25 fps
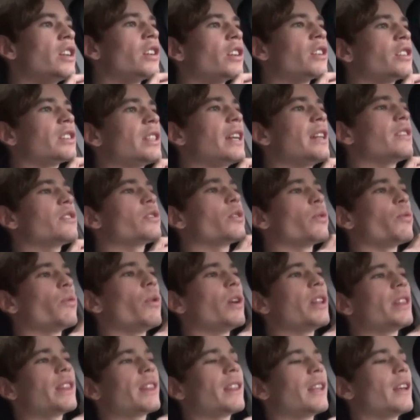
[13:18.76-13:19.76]
Because that's the
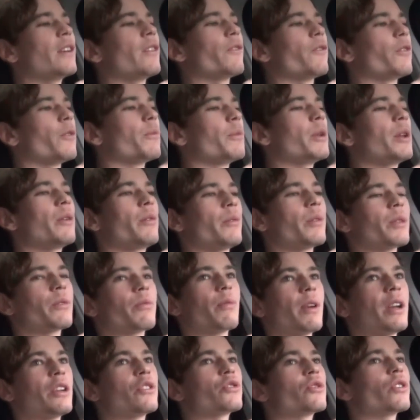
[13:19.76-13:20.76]
one thing for me with
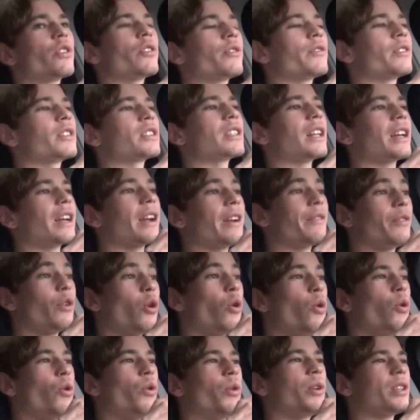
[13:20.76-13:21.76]
Range Rovers. Like,
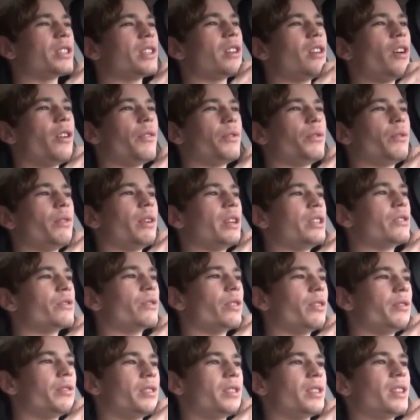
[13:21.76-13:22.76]
I've always loved Range
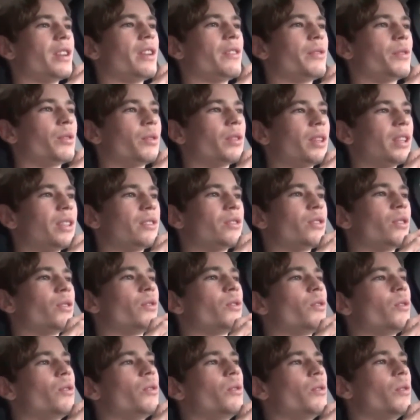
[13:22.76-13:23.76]
Rovers and I thought they're
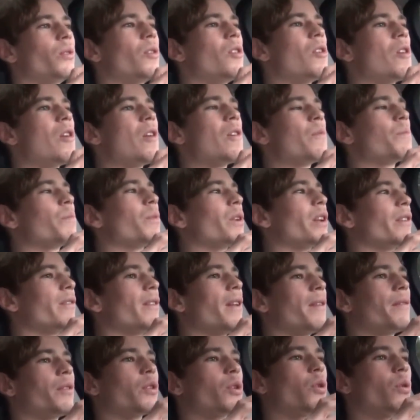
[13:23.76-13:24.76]
so cool. But I
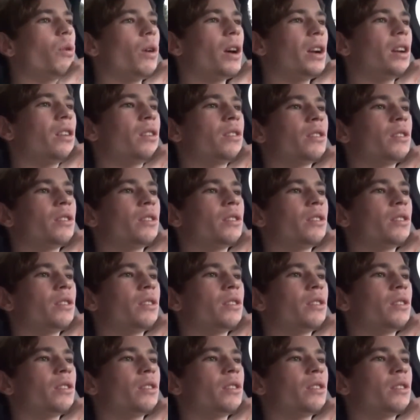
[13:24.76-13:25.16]
never quite